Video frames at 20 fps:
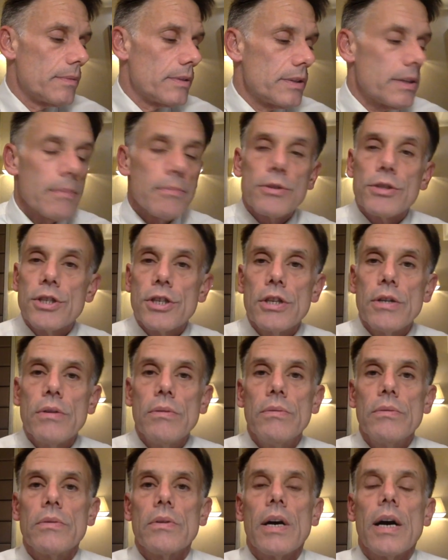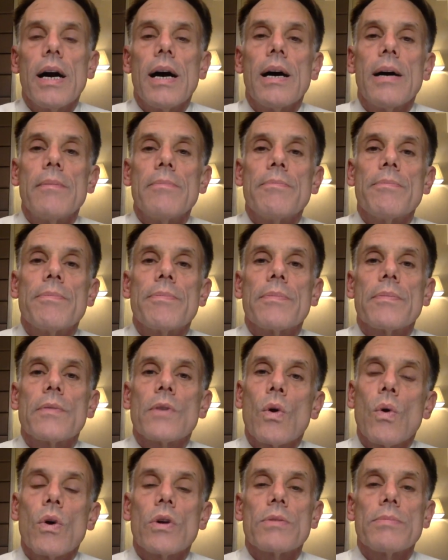Number 2,
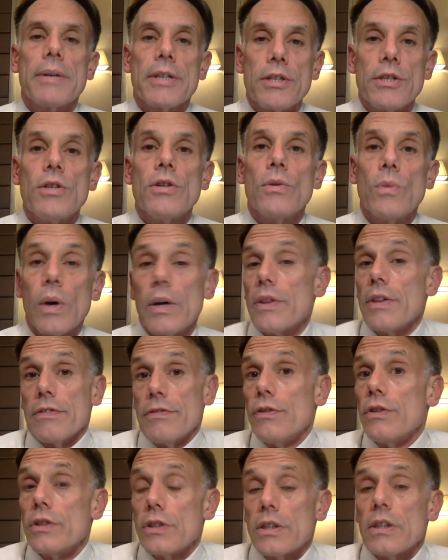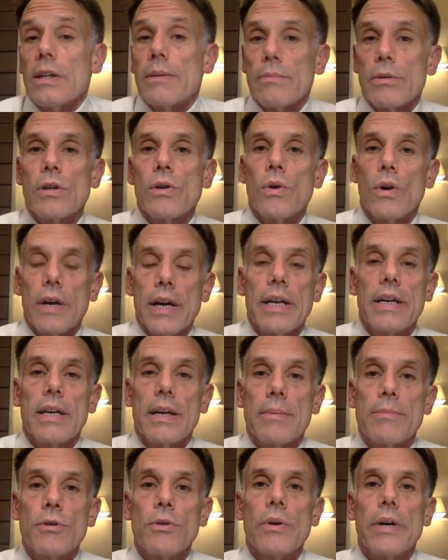courts might do what the Fullerton Lumber Court ended
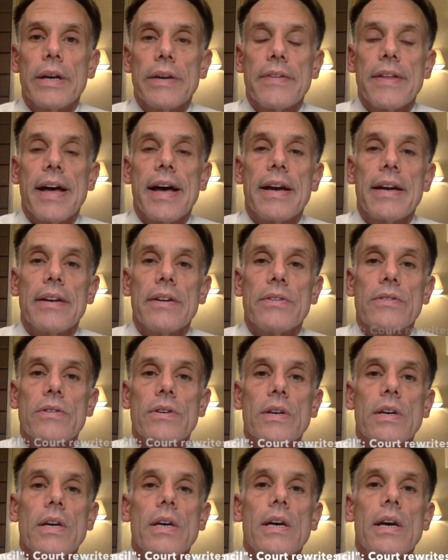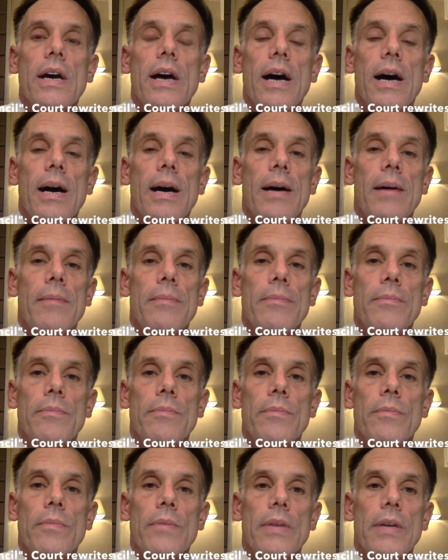up doing, and that is
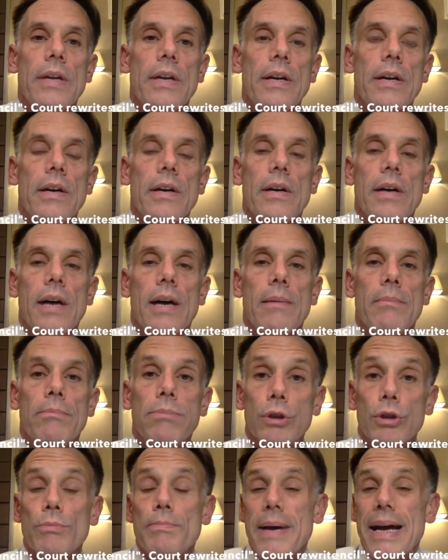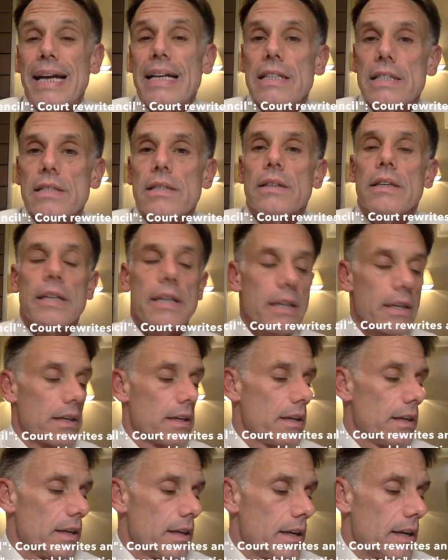blue penciling
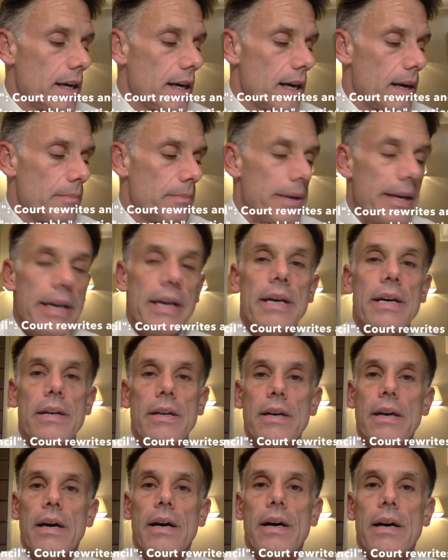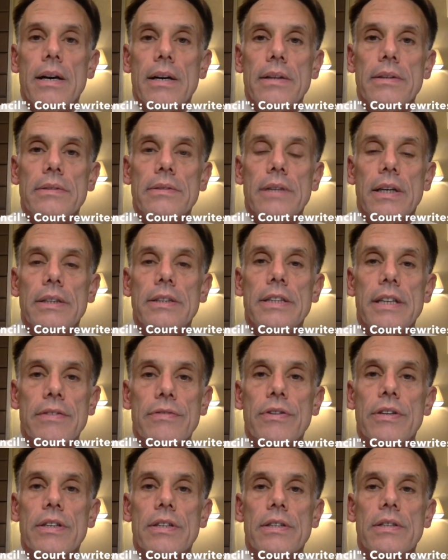in a
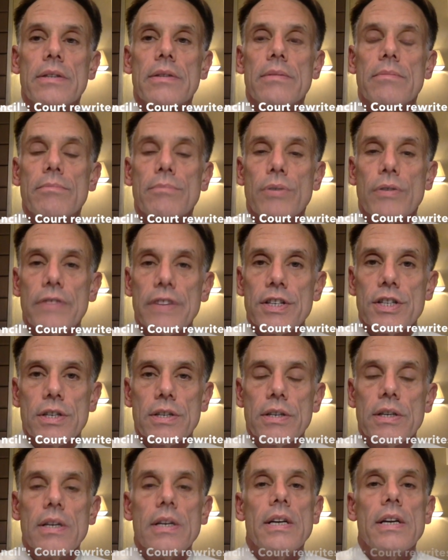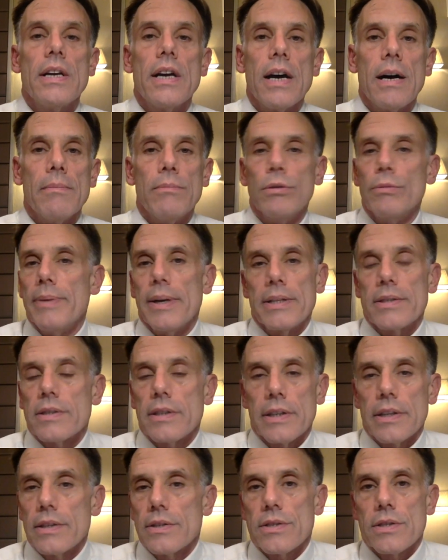different provision. Blue
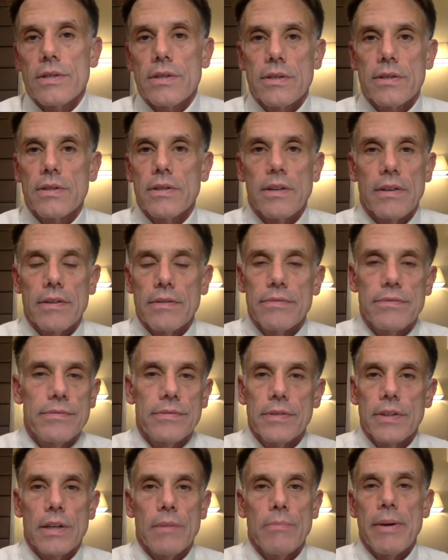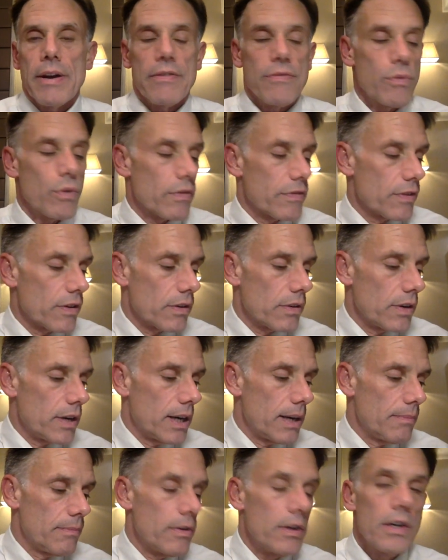penciling is just a metaphor for
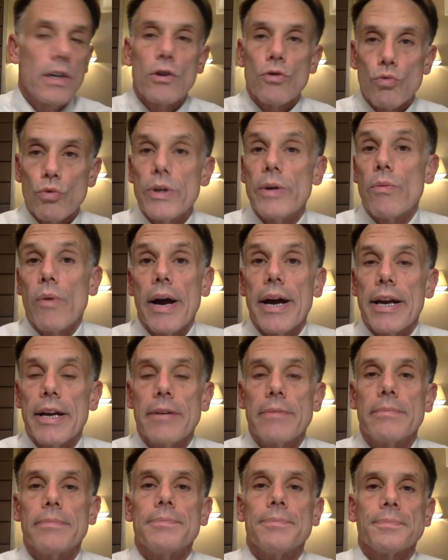rewriting